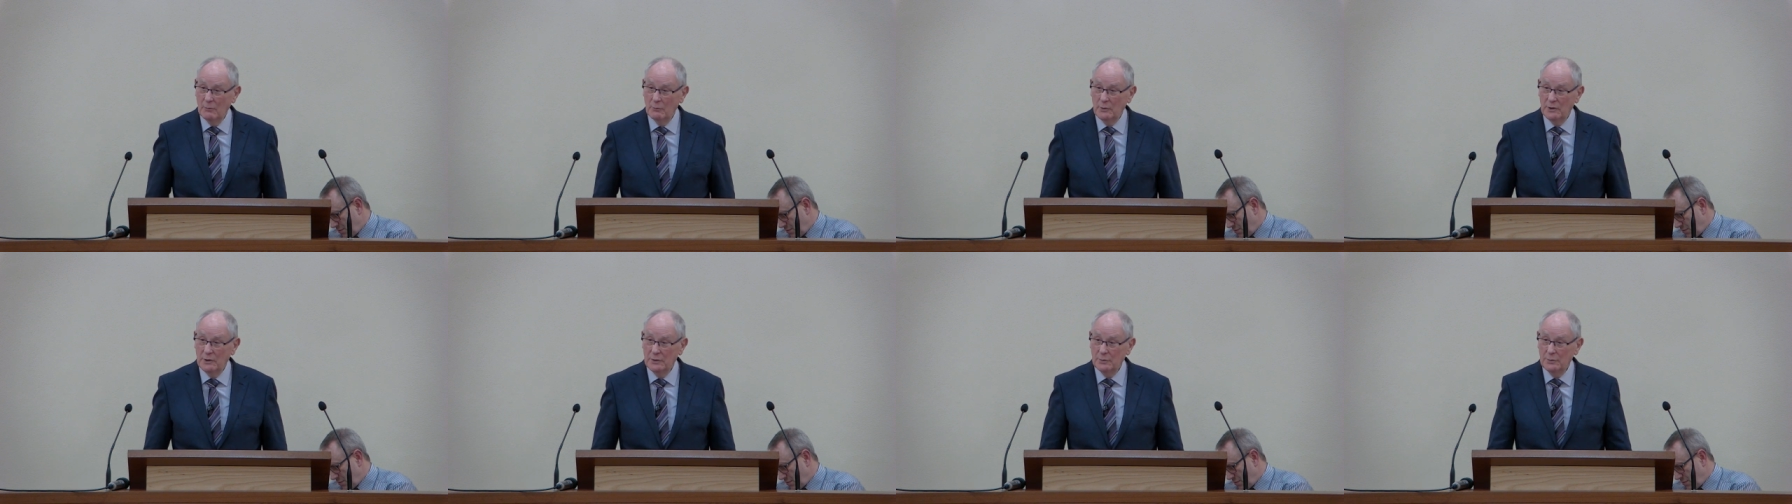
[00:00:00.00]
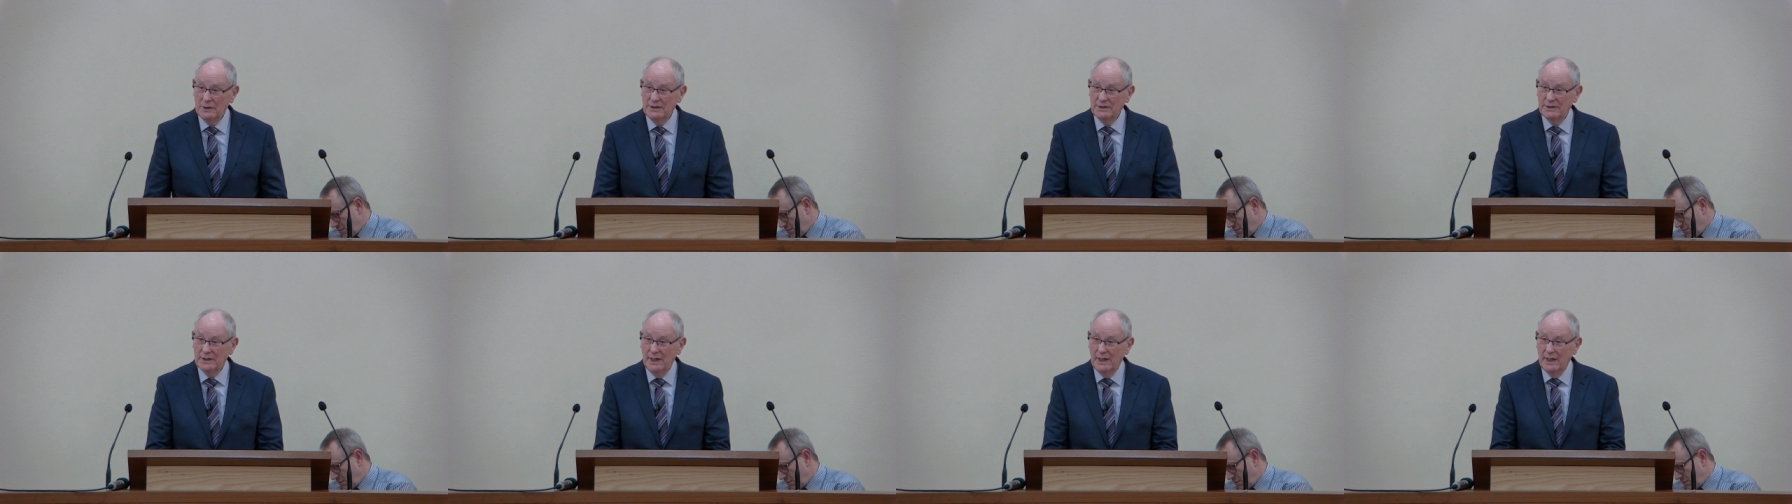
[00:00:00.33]
we
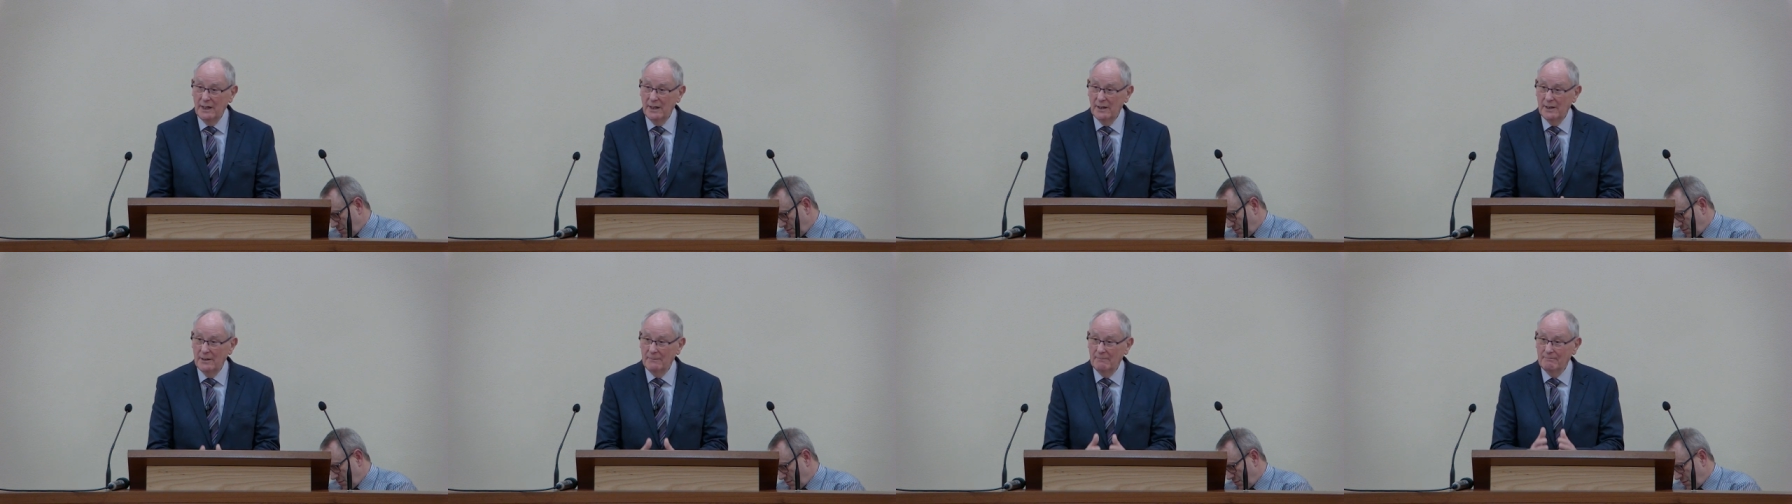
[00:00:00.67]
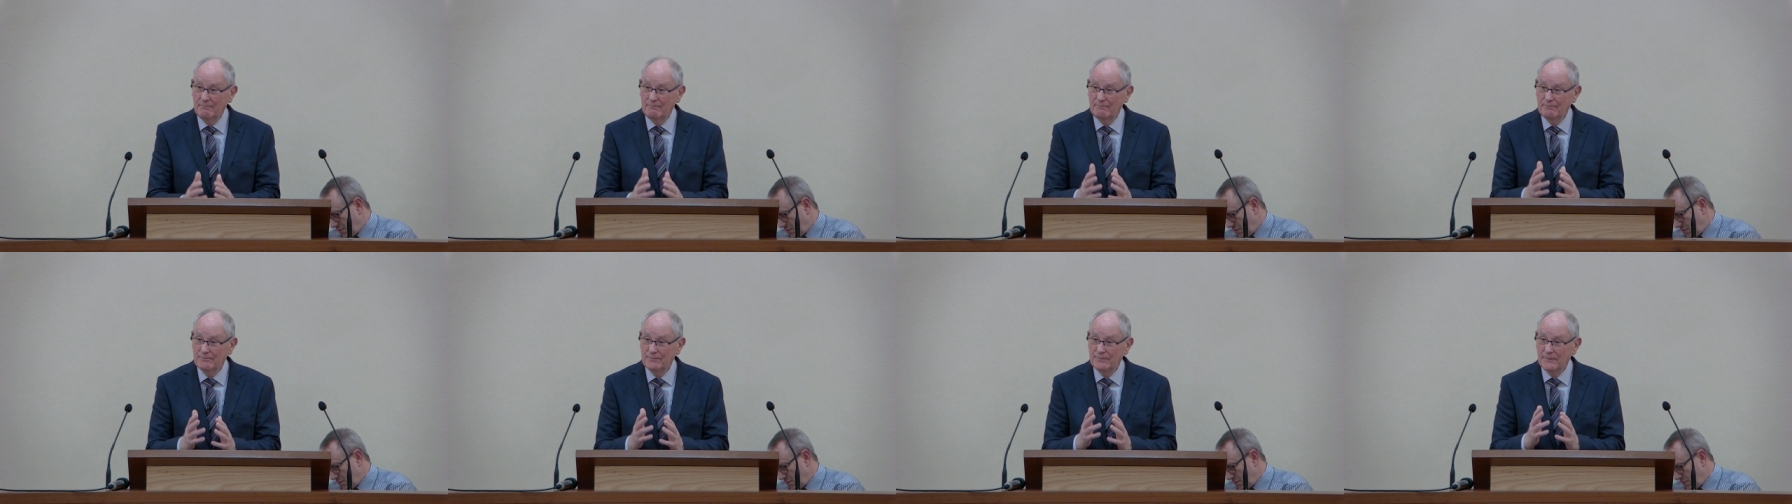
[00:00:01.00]
read there
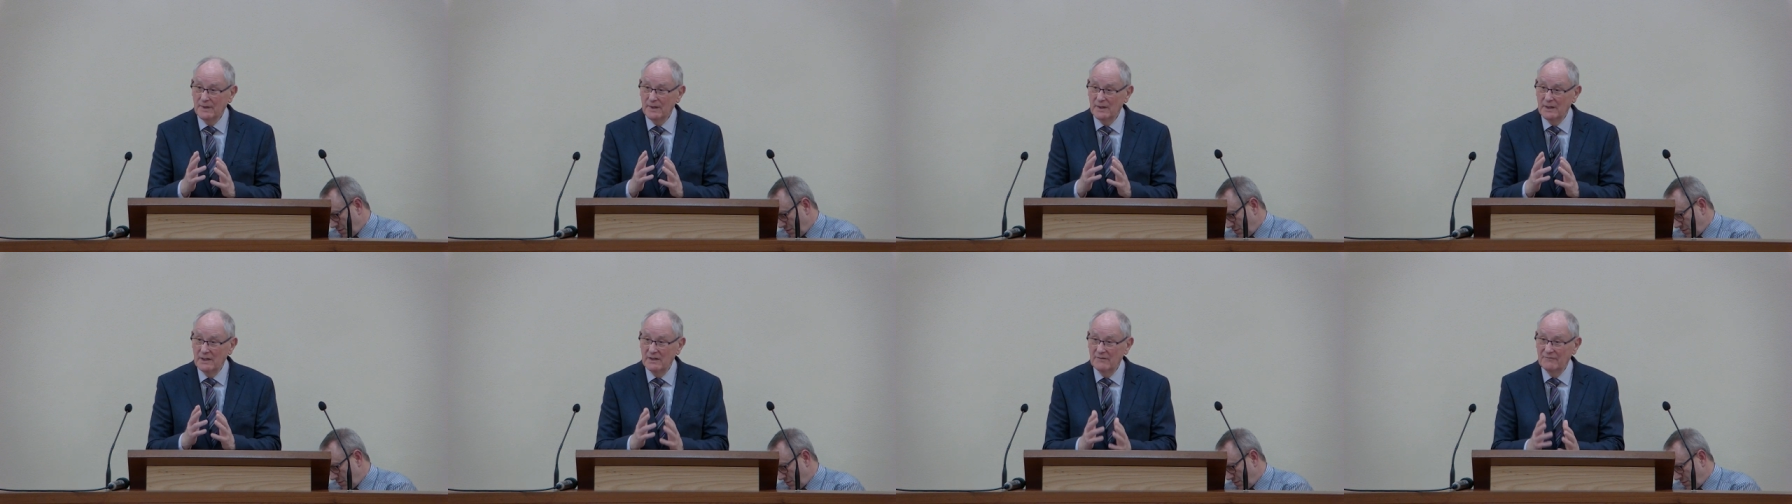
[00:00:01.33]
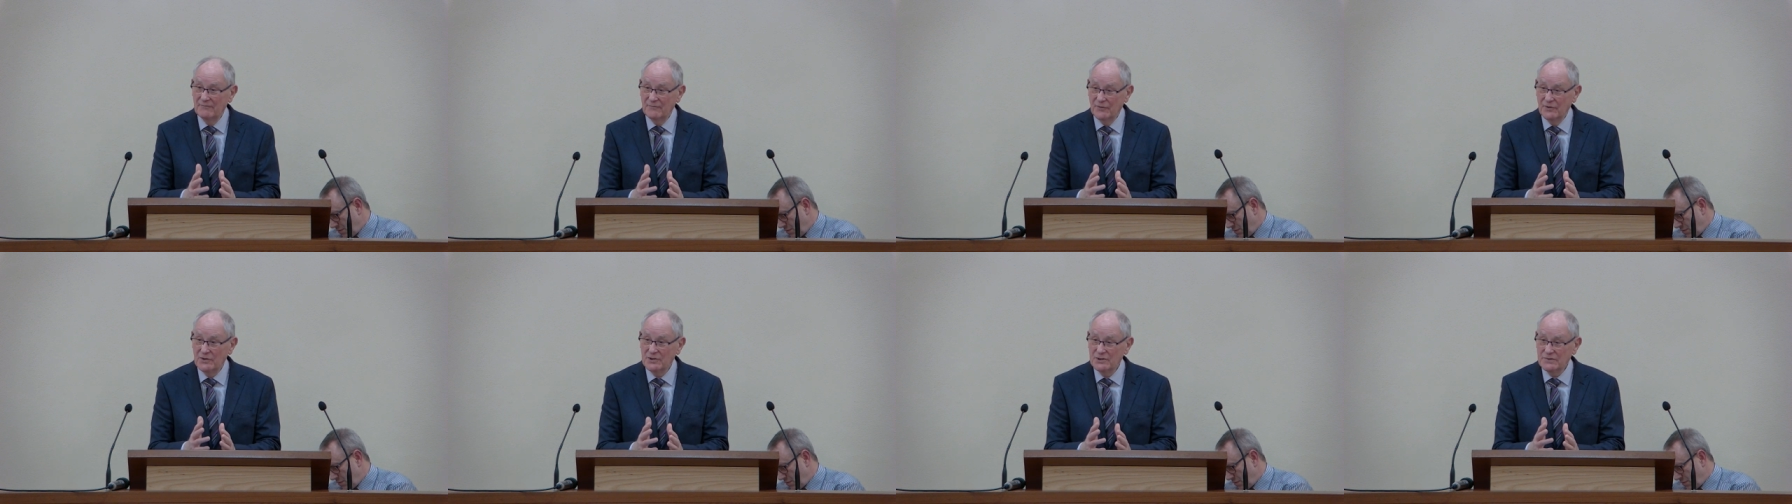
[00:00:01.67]
in the
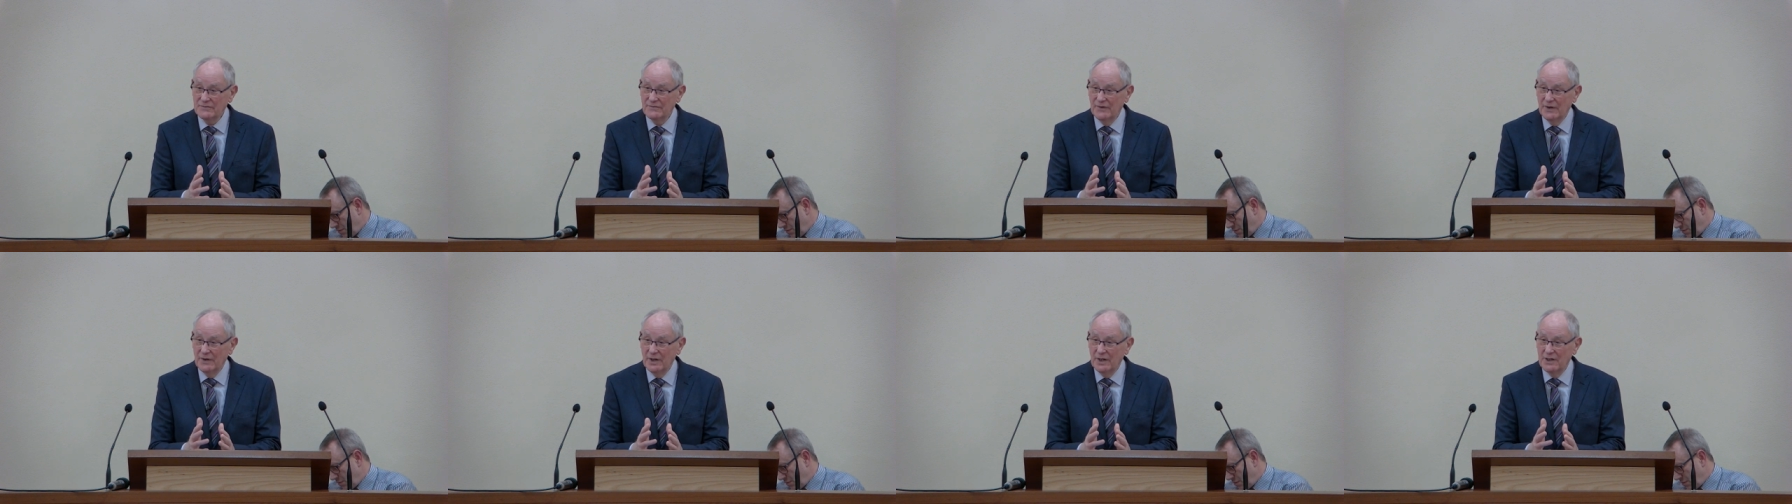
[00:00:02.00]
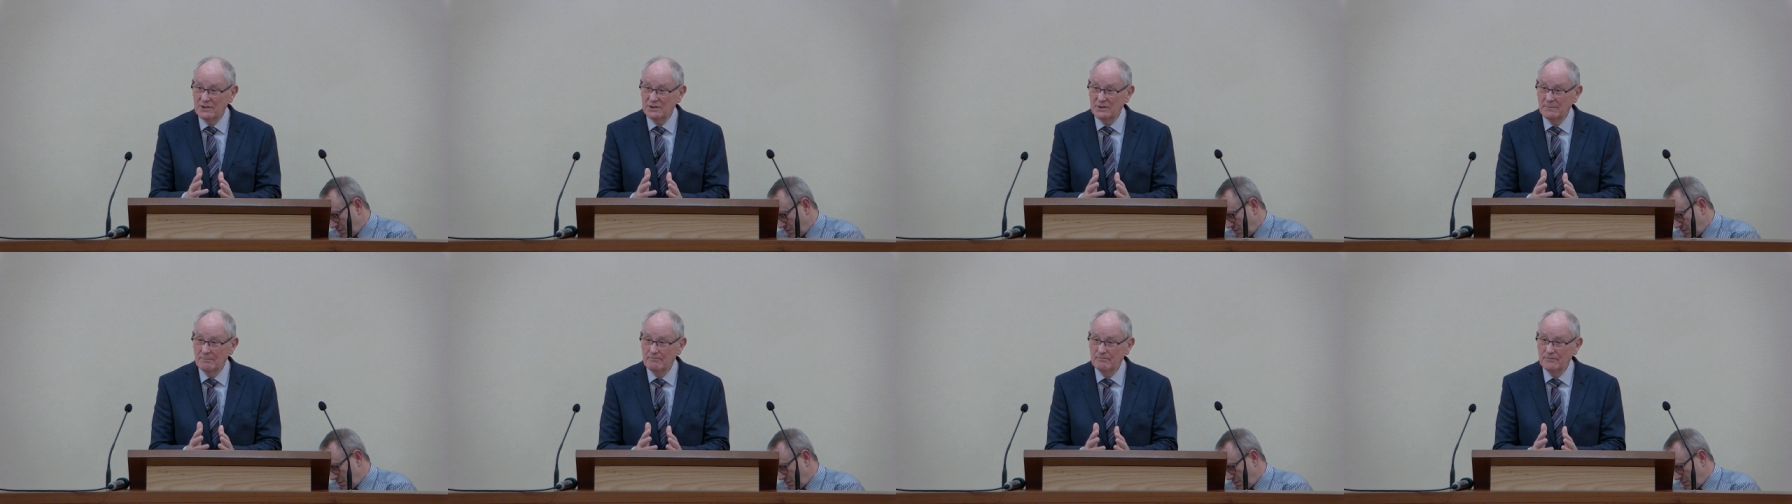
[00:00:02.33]
first
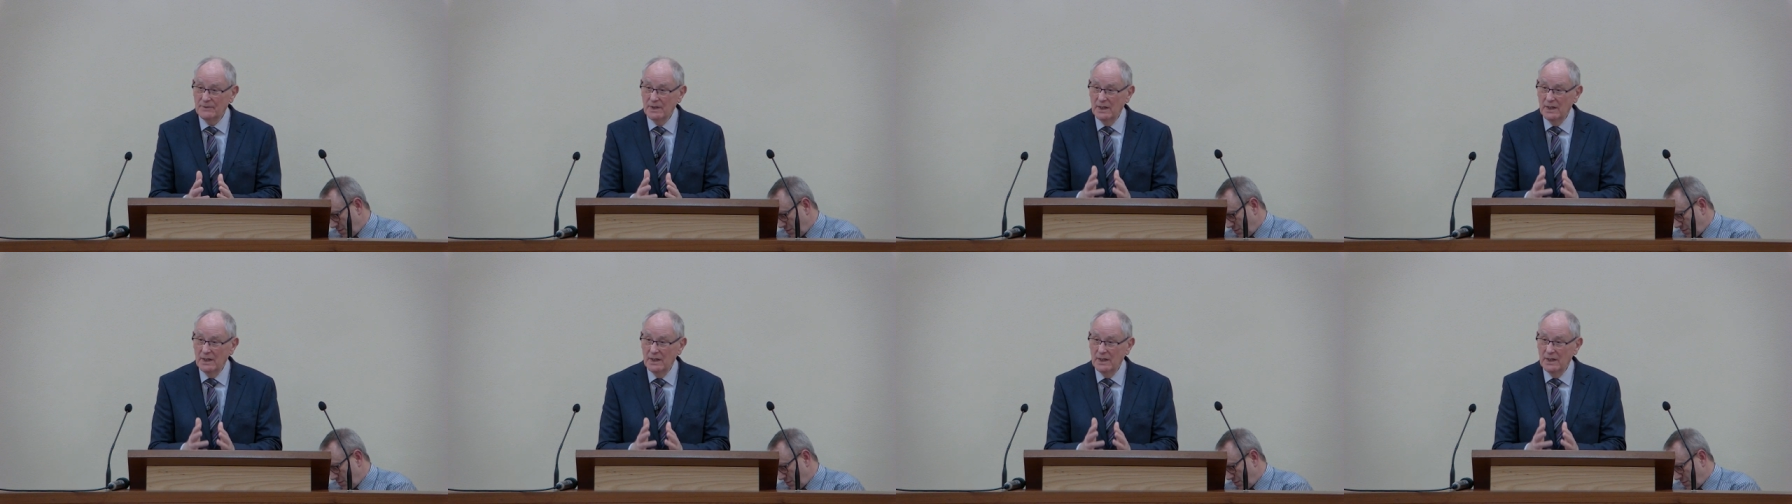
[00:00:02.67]
verse